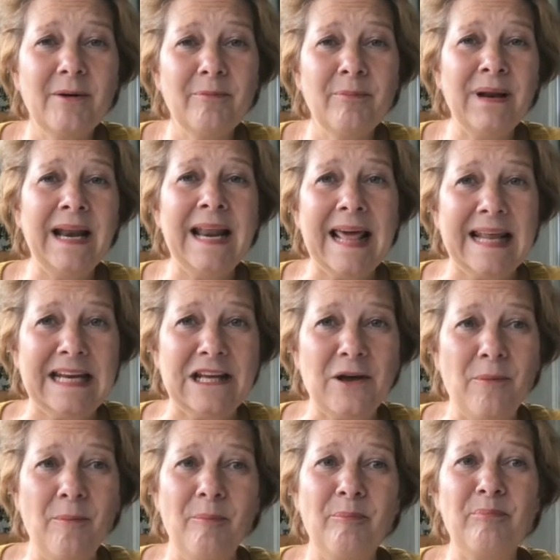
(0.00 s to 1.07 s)

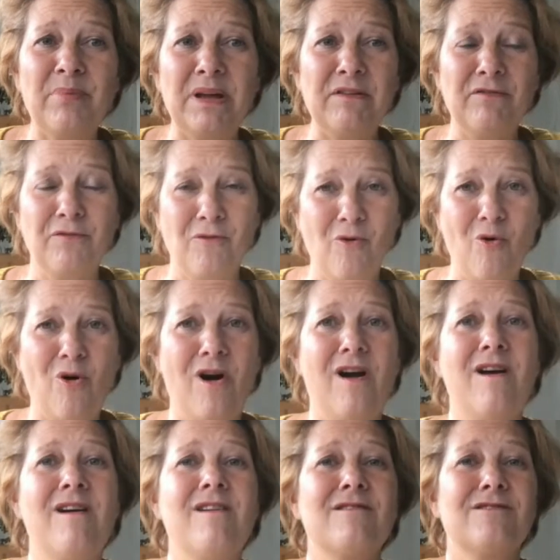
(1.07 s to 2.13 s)
millennium
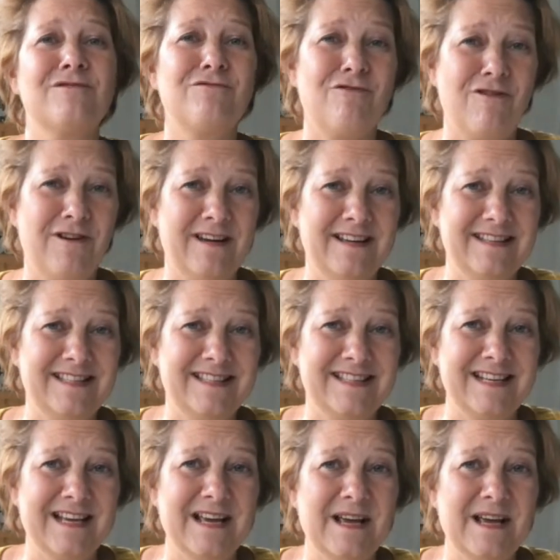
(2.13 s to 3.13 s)
before Christ.